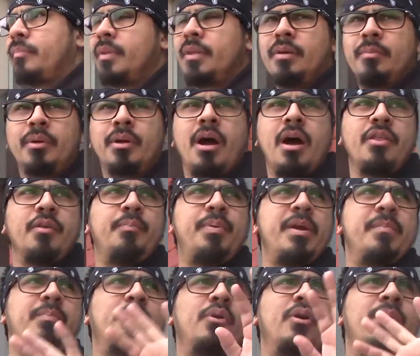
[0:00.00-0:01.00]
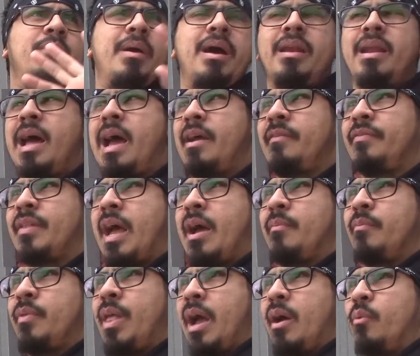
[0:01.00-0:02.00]
but all the people in my life,
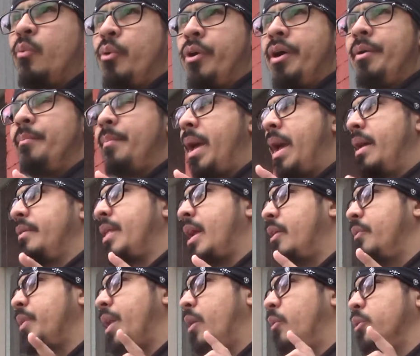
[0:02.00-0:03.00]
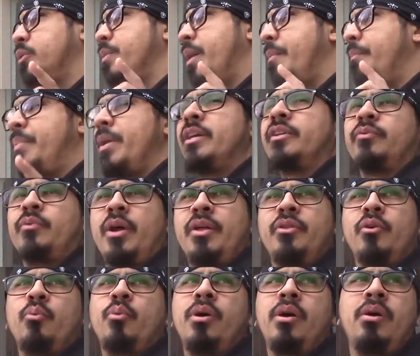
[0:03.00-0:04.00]
that one man that was my best
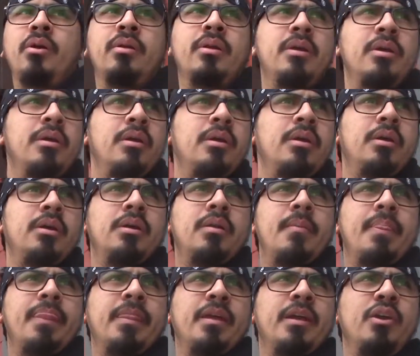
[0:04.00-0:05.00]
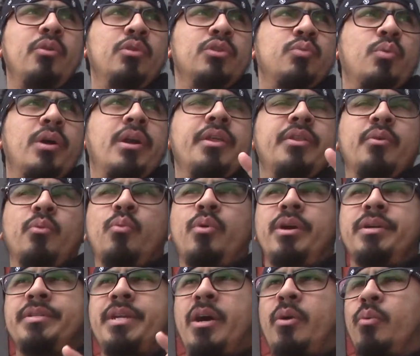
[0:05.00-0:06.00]
friend in the world, he was one of the
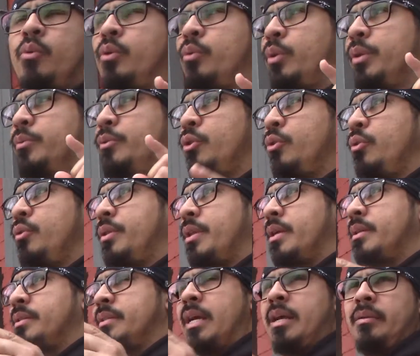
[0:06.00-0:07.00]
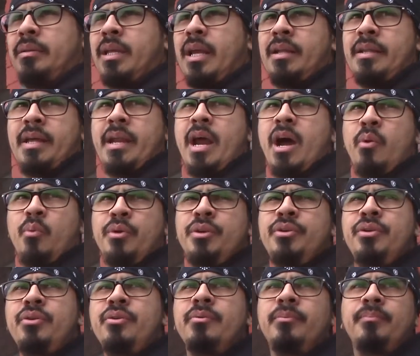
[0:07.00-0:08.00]
ones that would do the same thing that I would
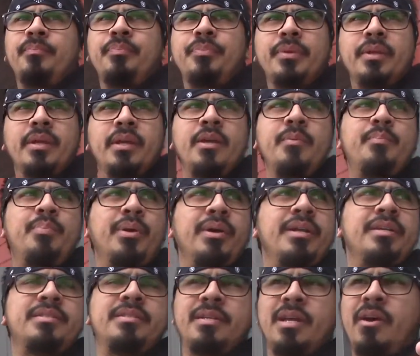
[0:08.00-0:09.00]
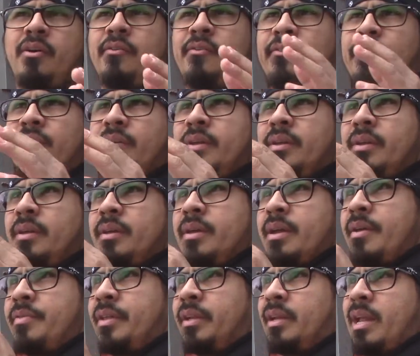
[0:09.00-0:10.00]
do. He put himself
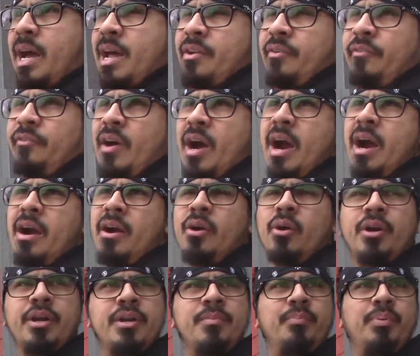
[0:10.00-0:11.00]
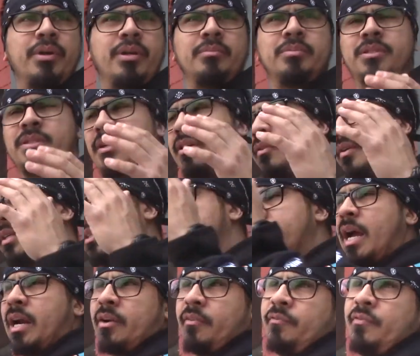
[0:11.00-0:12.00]
in the line of fire, or he
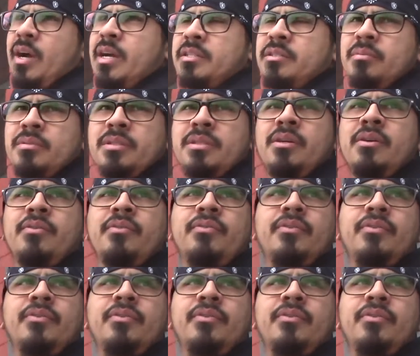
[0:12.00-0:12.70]
sacrificed himself,